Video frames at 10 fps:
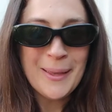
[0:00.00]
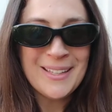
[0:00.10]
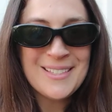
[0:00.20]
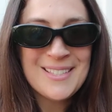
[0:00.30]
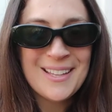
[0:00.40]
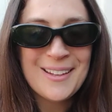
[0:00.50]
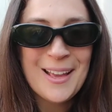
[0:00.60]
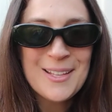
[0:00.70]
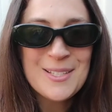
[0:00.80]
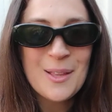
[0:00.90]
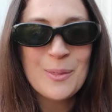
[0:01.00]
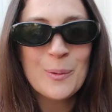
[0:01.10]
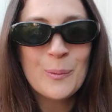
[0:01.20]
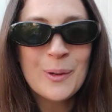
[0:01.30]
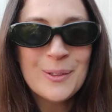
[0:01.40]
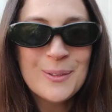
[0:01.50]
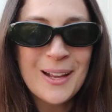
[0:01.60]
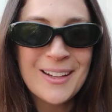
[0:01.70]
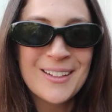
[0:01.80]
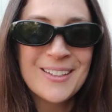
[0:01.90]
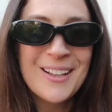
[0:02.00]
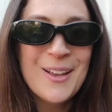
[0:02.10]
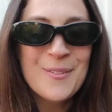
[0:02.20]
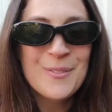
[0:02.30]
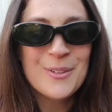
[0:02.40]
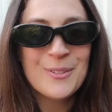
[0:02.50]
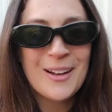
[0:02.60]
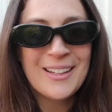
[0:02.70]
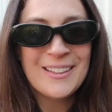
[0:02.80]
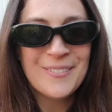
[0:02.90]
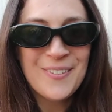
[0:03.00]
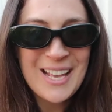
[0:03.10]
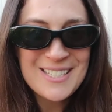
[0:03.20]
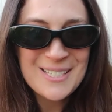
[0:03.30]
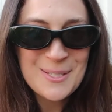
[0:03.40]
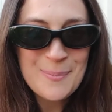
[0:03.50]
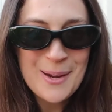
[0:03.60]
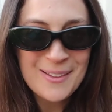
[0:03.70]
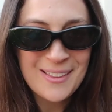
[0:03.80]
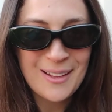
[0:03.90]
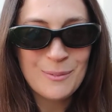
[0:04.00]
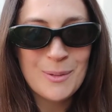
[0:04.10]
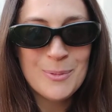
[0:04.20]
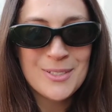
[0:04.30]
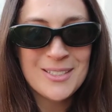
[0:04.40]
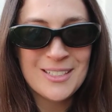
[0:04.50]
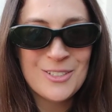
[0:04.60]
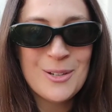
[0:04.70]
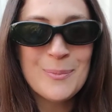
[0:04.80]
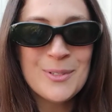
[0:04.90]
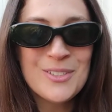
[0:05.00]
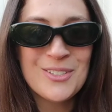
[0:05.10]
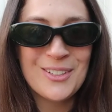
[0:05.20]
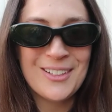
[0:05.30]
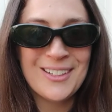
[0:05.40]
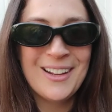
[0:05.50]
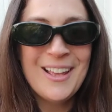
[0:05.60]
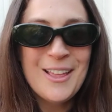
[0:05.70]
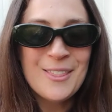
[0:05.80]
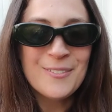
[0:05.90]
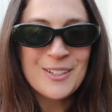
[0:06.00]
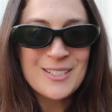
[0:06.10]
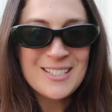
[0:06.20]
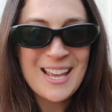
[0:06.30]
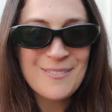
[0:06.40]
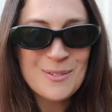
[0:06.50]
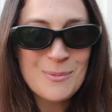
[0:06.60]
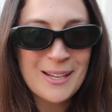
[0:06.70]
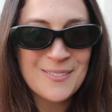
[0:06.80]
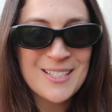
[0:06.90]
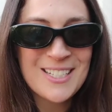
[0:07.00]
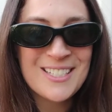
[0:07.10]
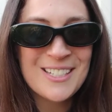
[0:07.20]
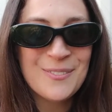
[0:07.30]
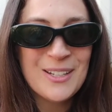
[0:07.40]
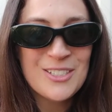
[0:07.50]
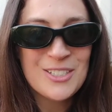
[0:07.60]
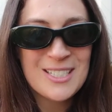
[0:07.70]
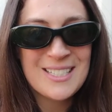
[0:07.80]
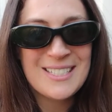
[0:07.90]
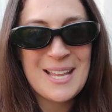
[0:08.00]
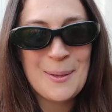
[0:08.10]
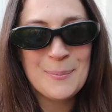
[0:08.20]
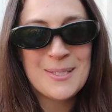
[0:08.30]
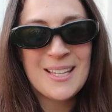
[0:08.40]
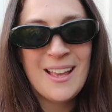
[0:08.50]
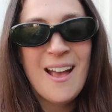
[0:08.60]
Pitts, and I set the world record for running the fastest marathon while pushing a triple stroller, the first to ever brave such an adventurous attempt.